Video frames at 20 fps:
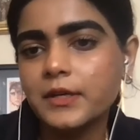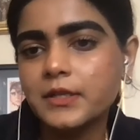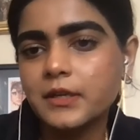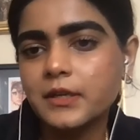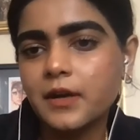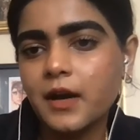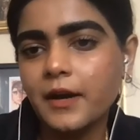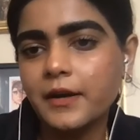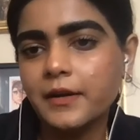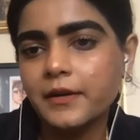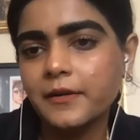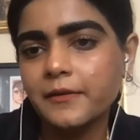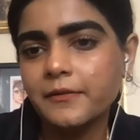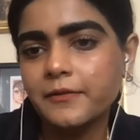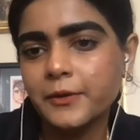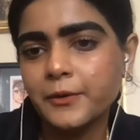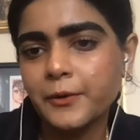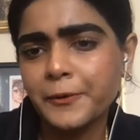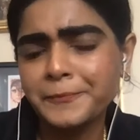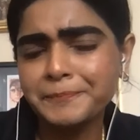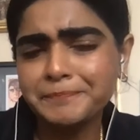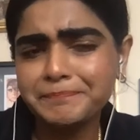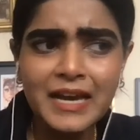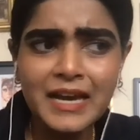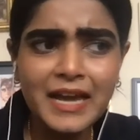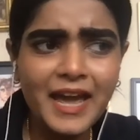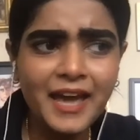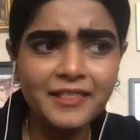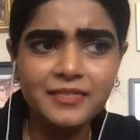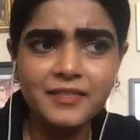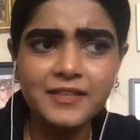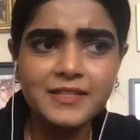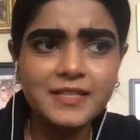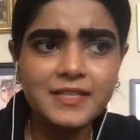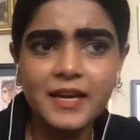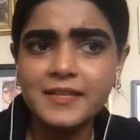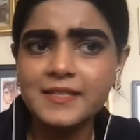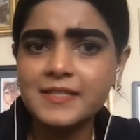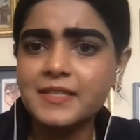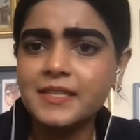to kind of, you know,
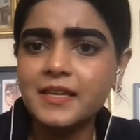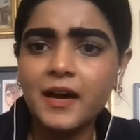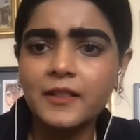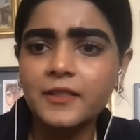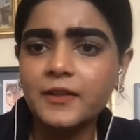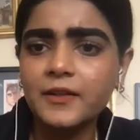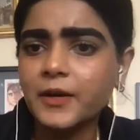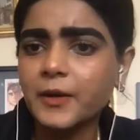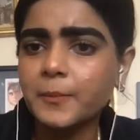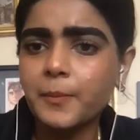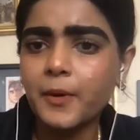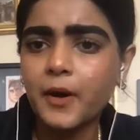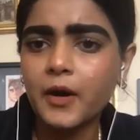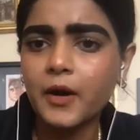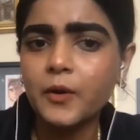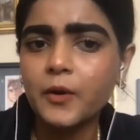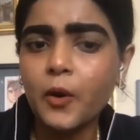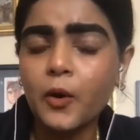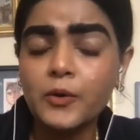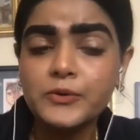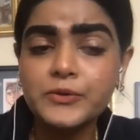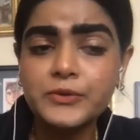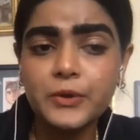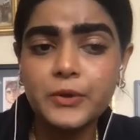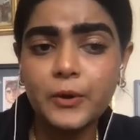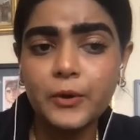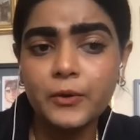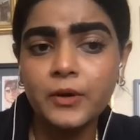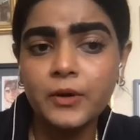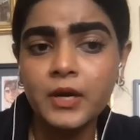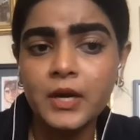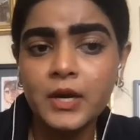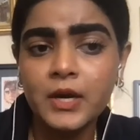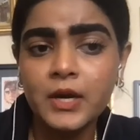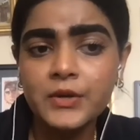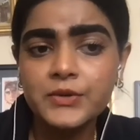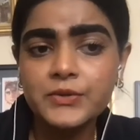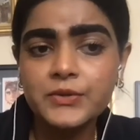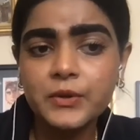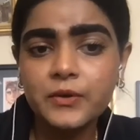ethnicize the other, but also
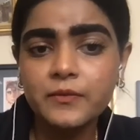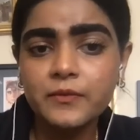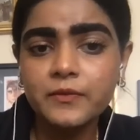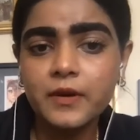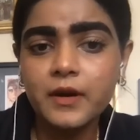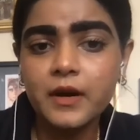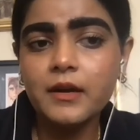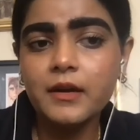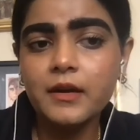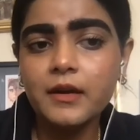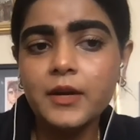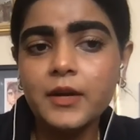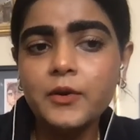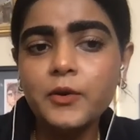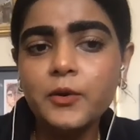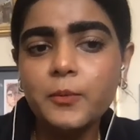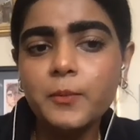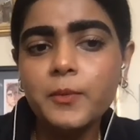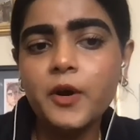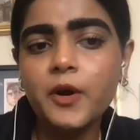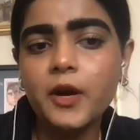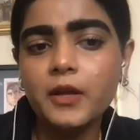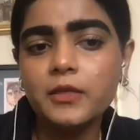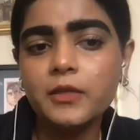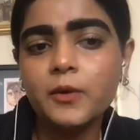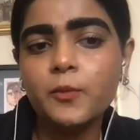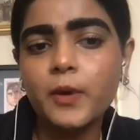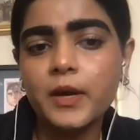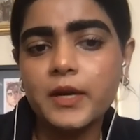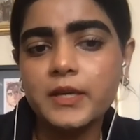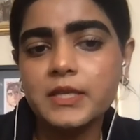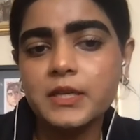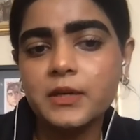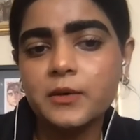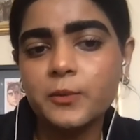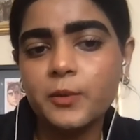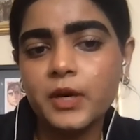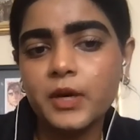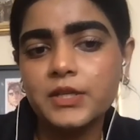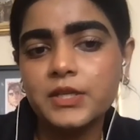sort of enumerate the ways in
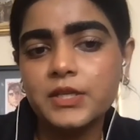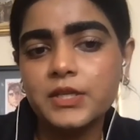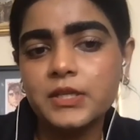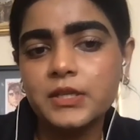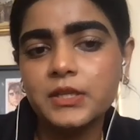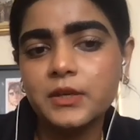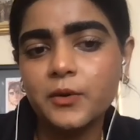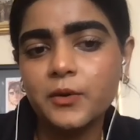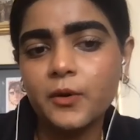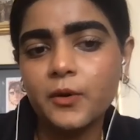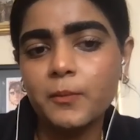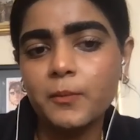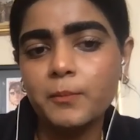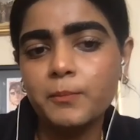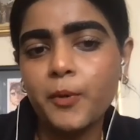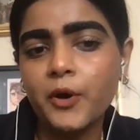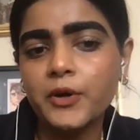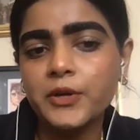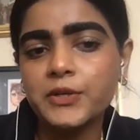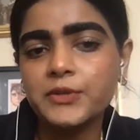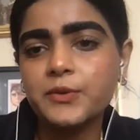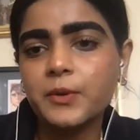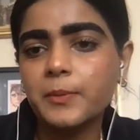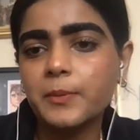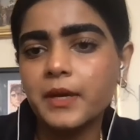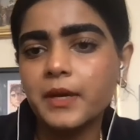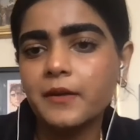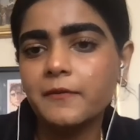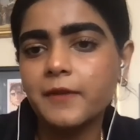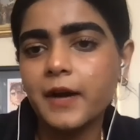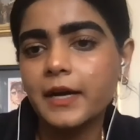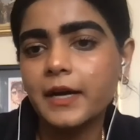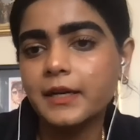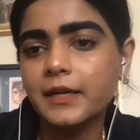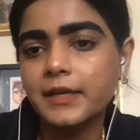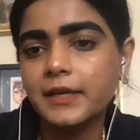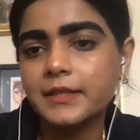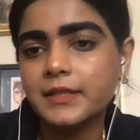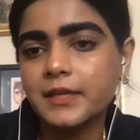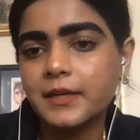which, you know, bodies are being
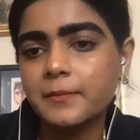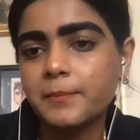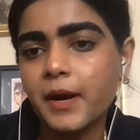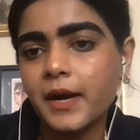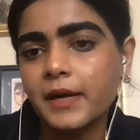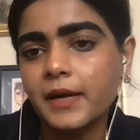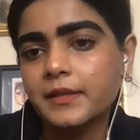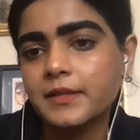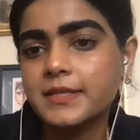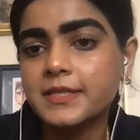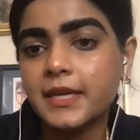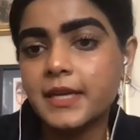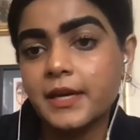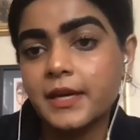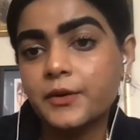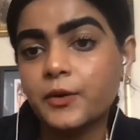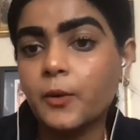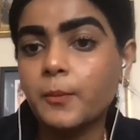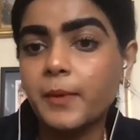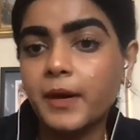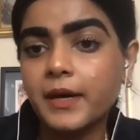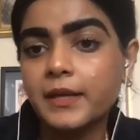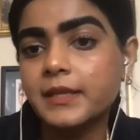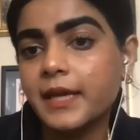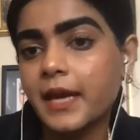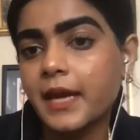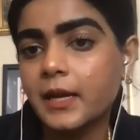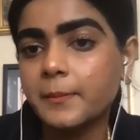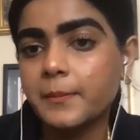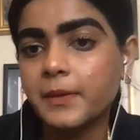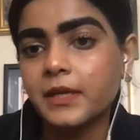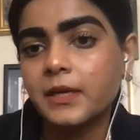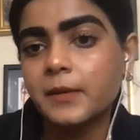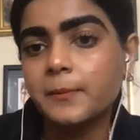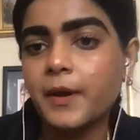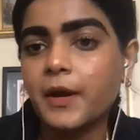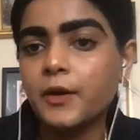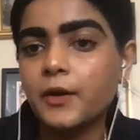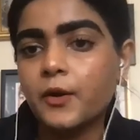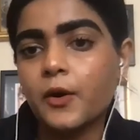violated by the state or by the enemy,
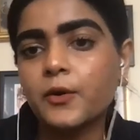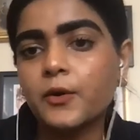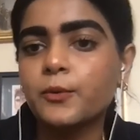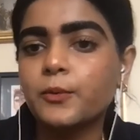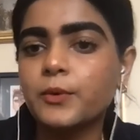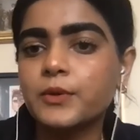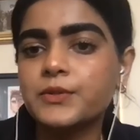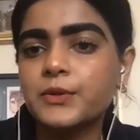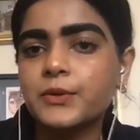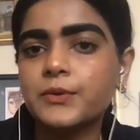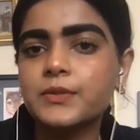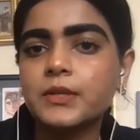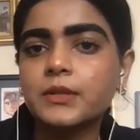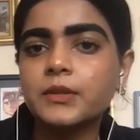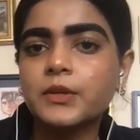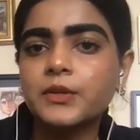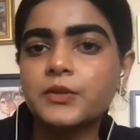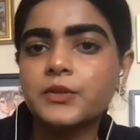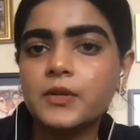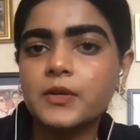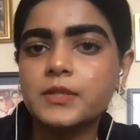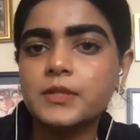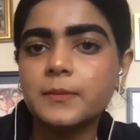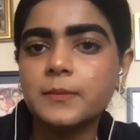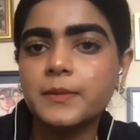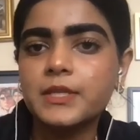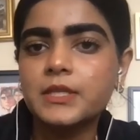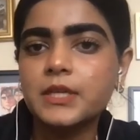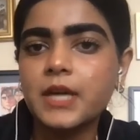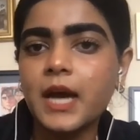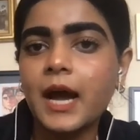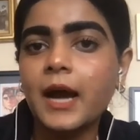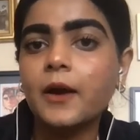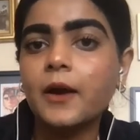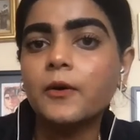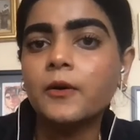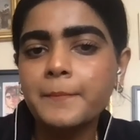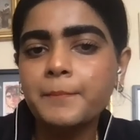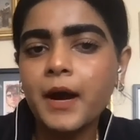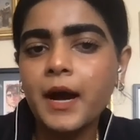depending on who was using the atrocity image
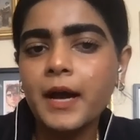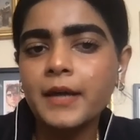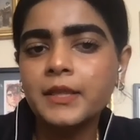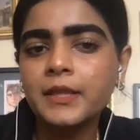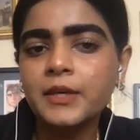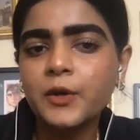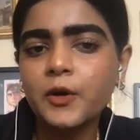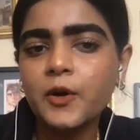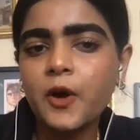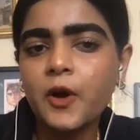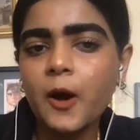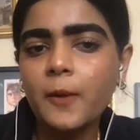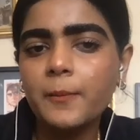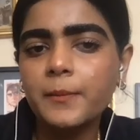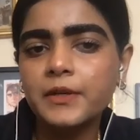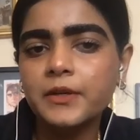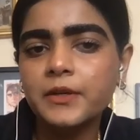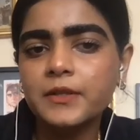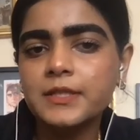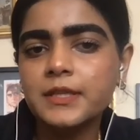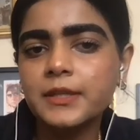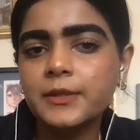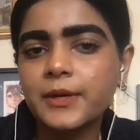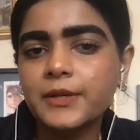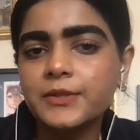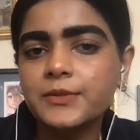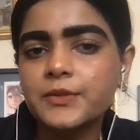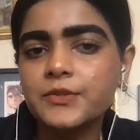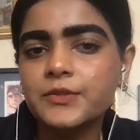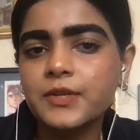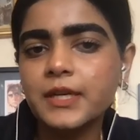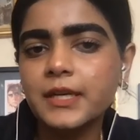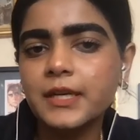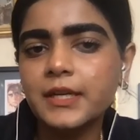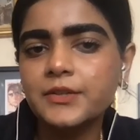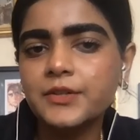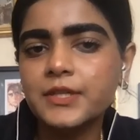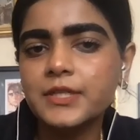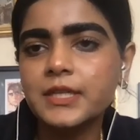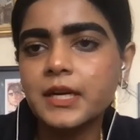how. But I think your comment on silhouettes was really
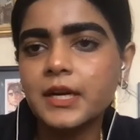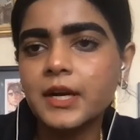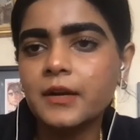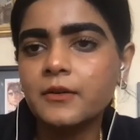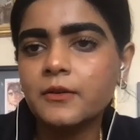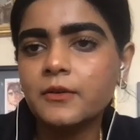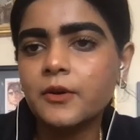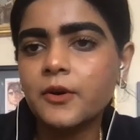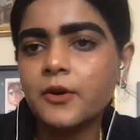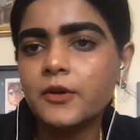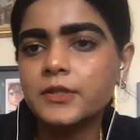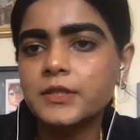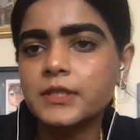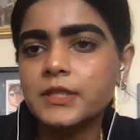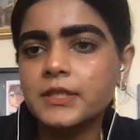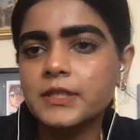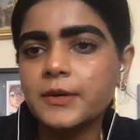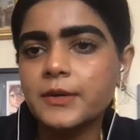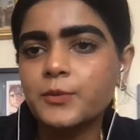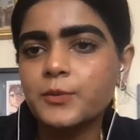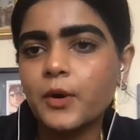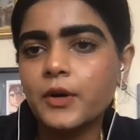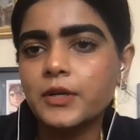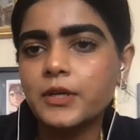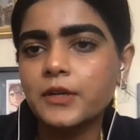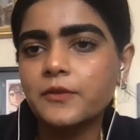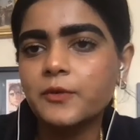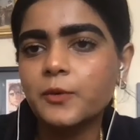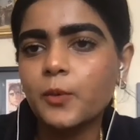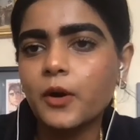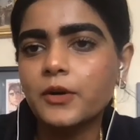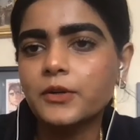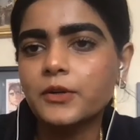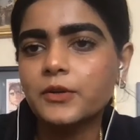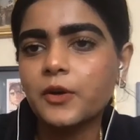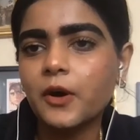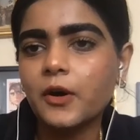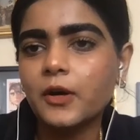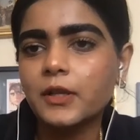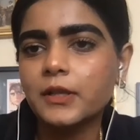interesting. And Kostis, I was wondering if you wanted to
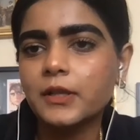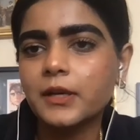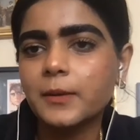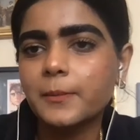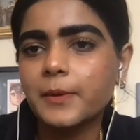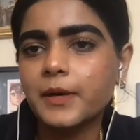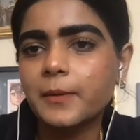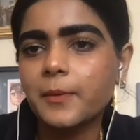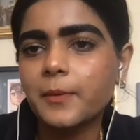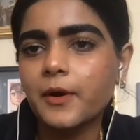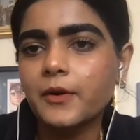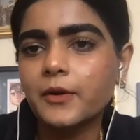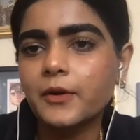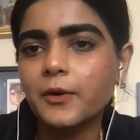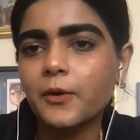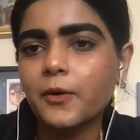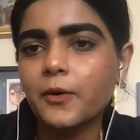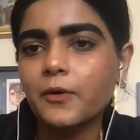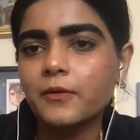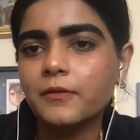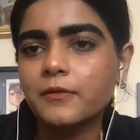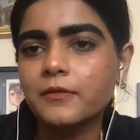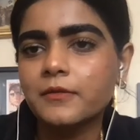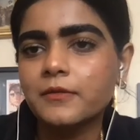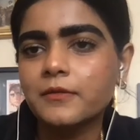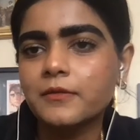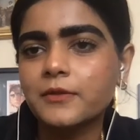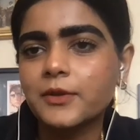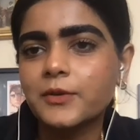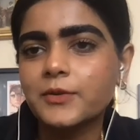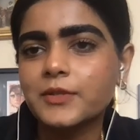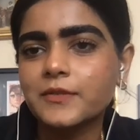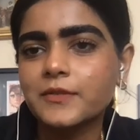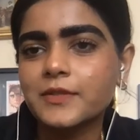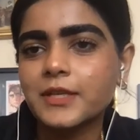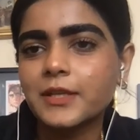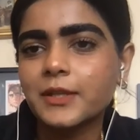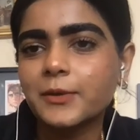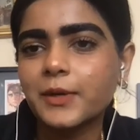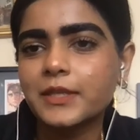talk a little bit about your own use of
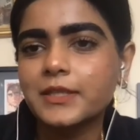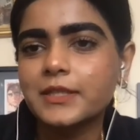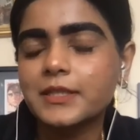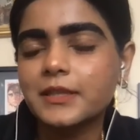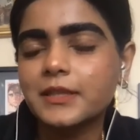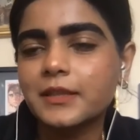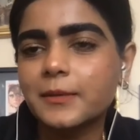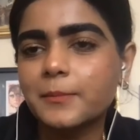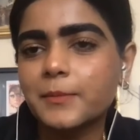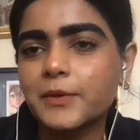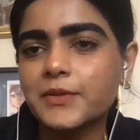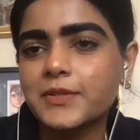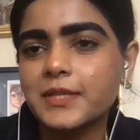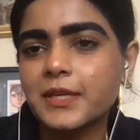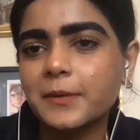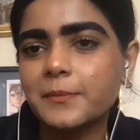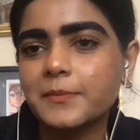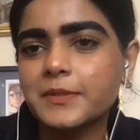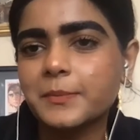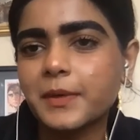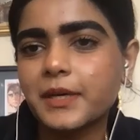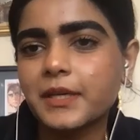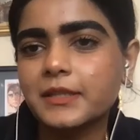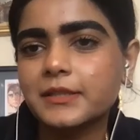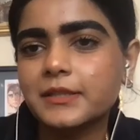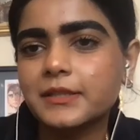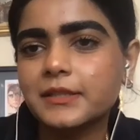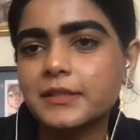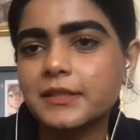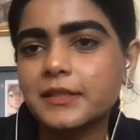silhouettes in the museum space.